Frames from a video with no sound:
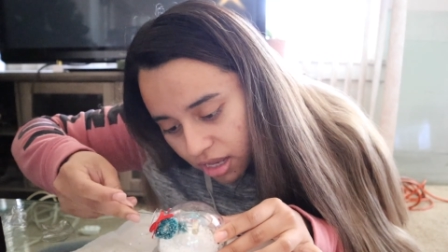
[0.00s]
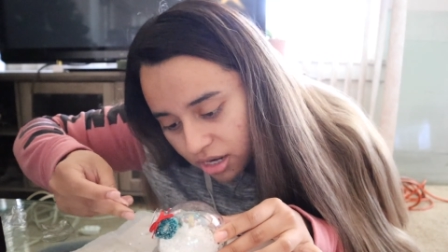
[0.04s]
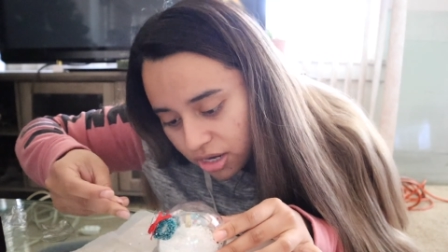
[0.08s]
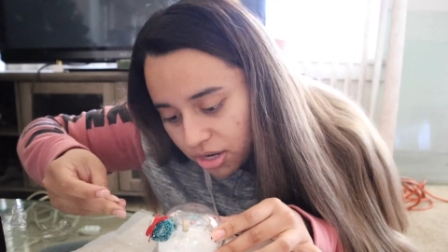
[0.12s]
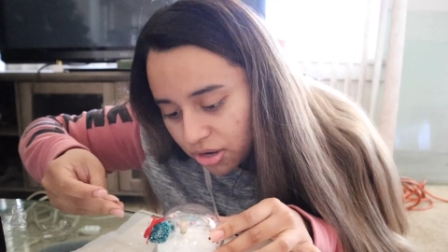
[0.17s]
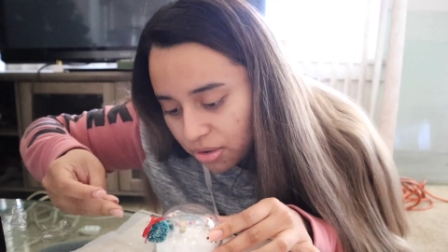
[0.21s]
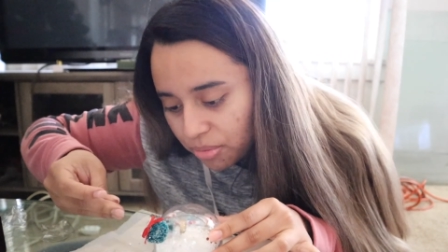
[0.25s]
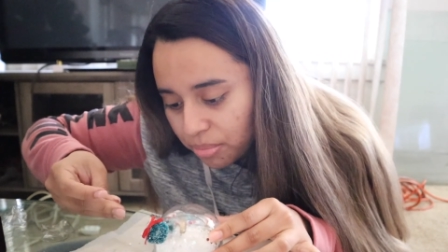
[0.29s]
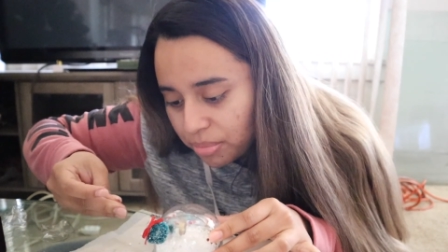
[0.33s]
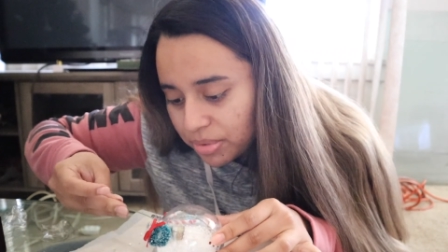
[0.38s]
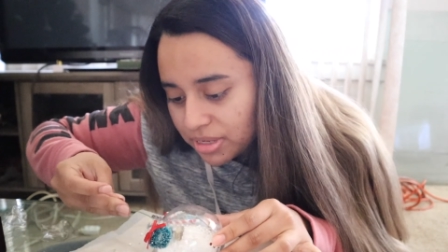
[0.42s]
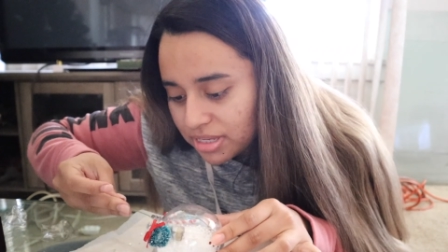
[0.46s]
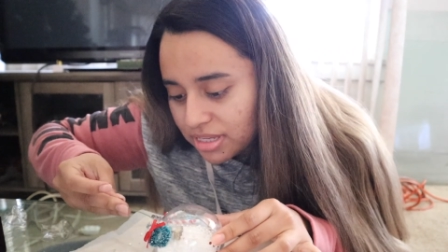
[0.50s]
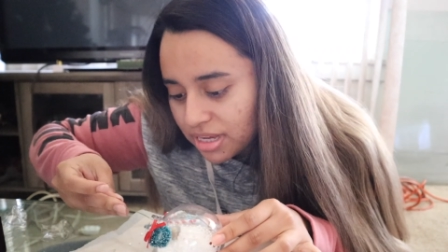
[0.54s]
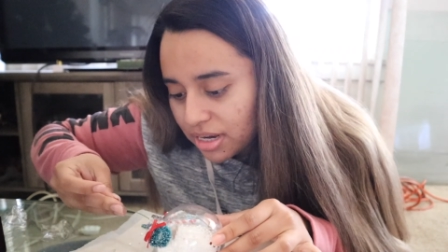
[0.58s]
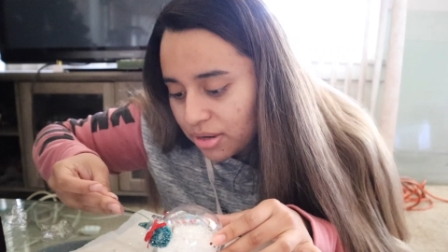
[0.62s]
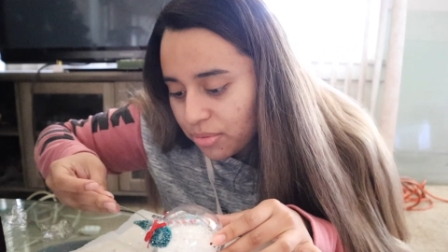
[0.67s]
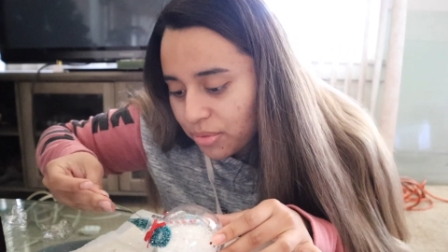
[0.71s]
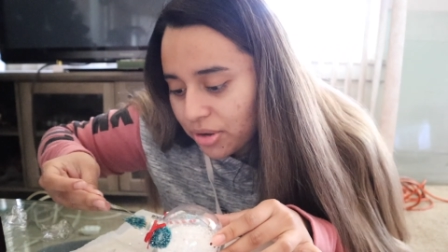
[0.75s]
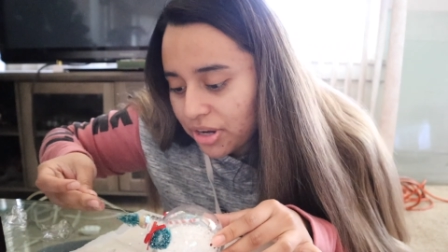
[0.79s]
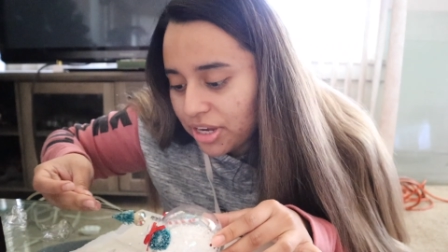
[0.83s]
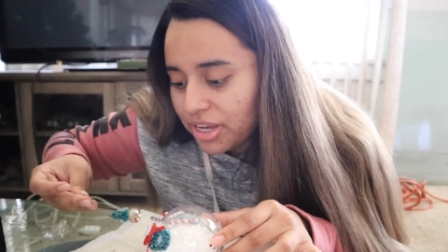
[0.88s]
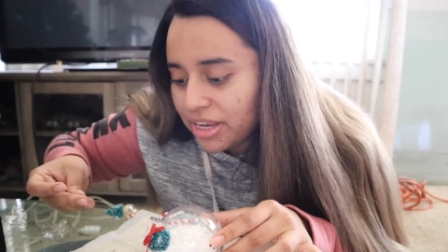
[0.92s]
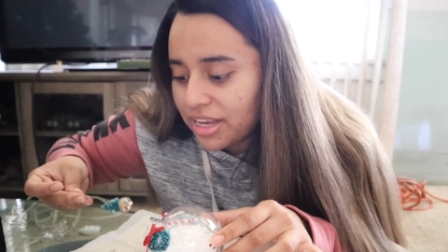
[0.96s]
Nope, it's
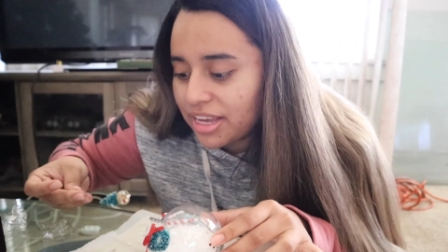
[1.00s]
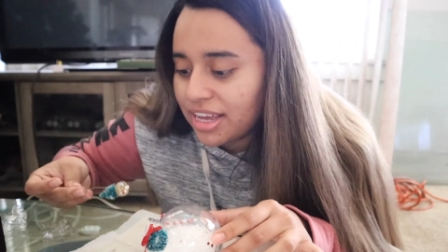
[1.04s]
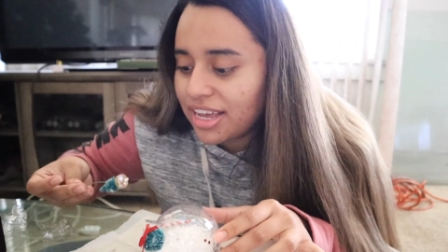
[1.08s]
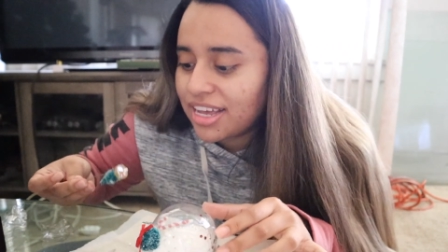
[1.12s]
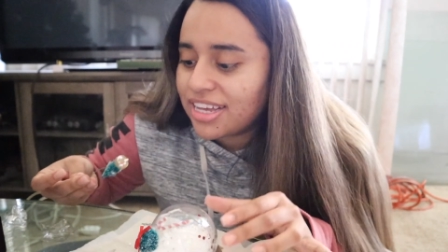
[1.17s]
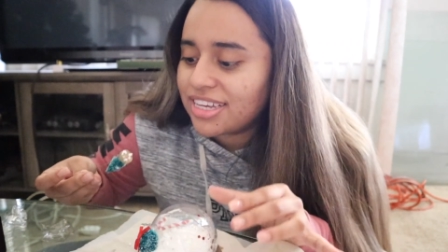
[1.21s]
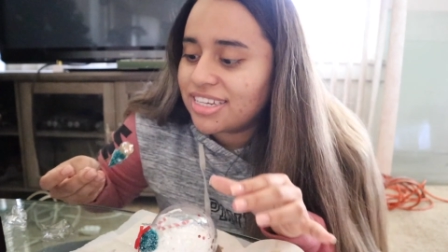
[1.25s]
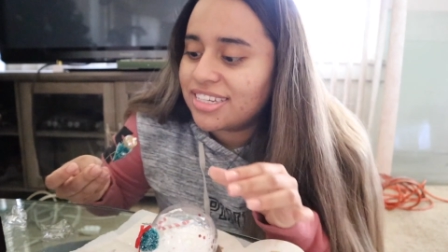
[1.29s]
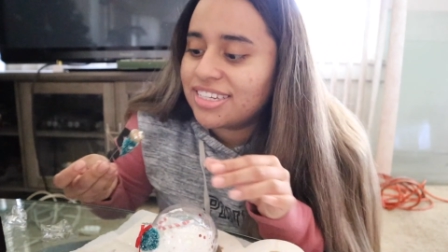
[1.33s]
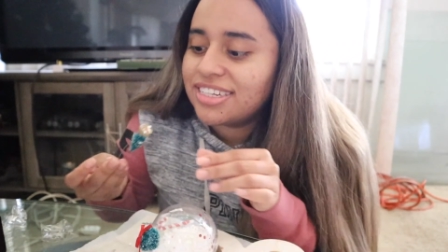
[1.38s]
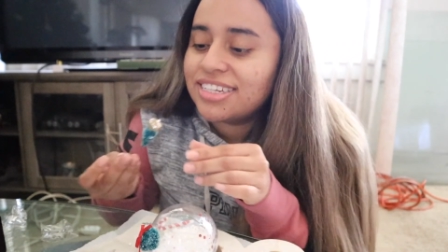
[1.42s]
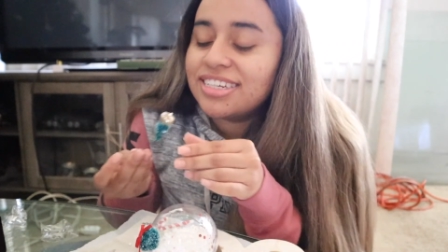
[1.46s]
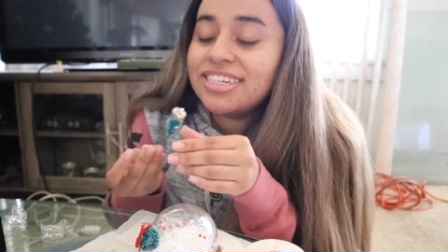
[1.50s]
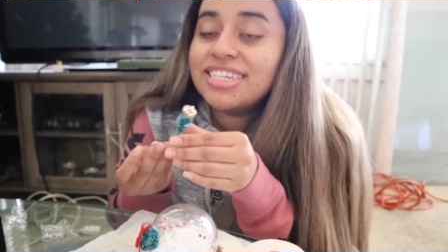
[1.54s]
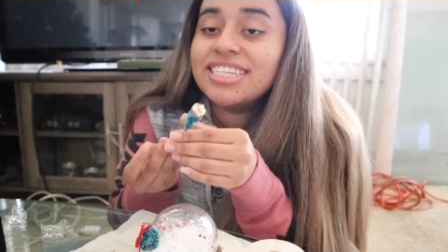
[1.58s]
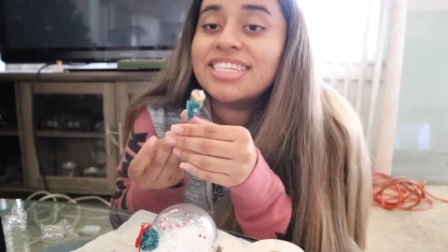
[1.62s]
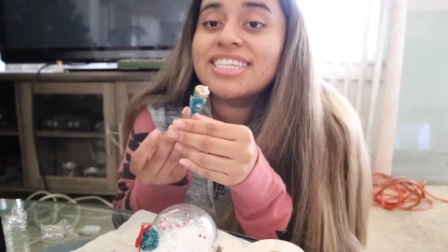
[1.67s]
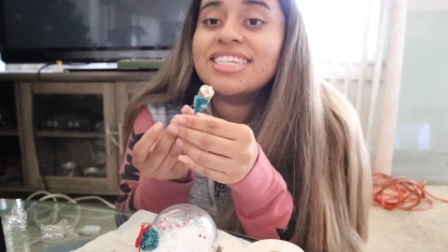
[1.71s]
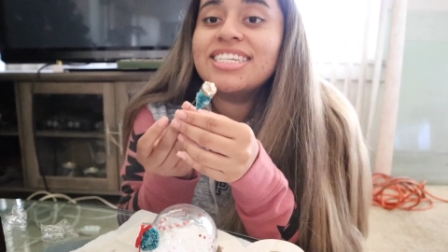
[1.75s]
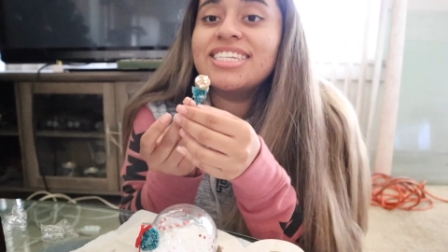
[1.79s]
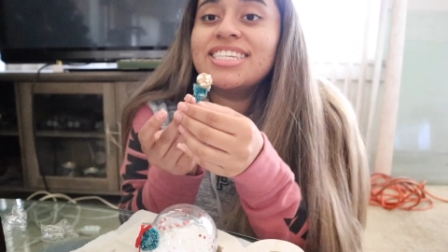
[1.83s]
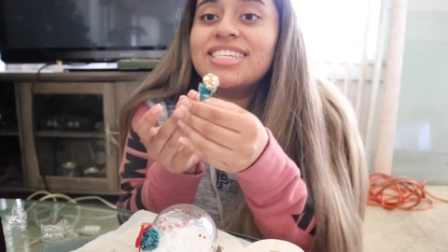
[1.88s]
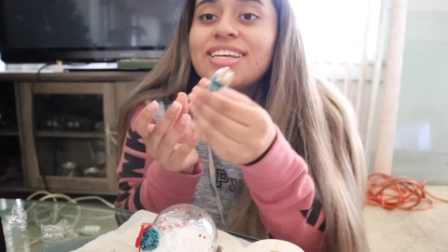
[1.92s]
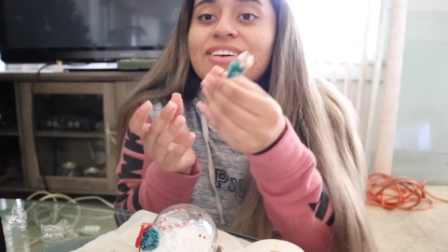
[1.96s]
not working. Oh, it's
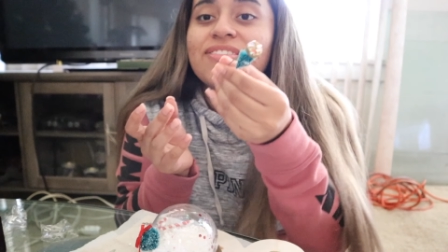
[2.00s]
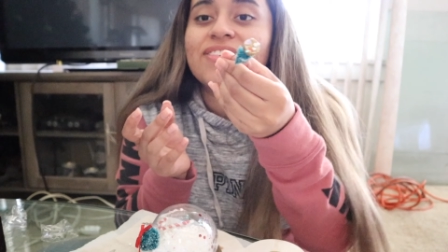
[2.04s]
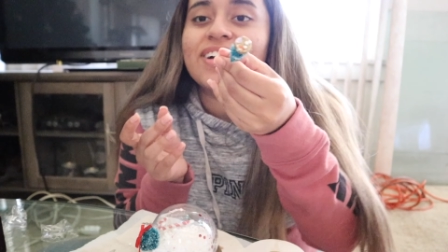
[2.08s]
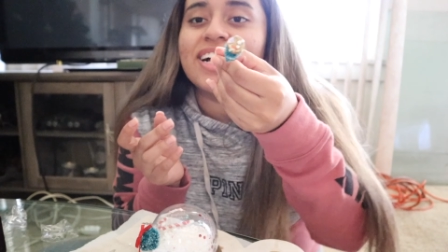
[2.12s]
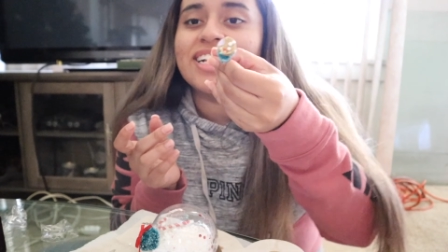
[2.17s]
because stuff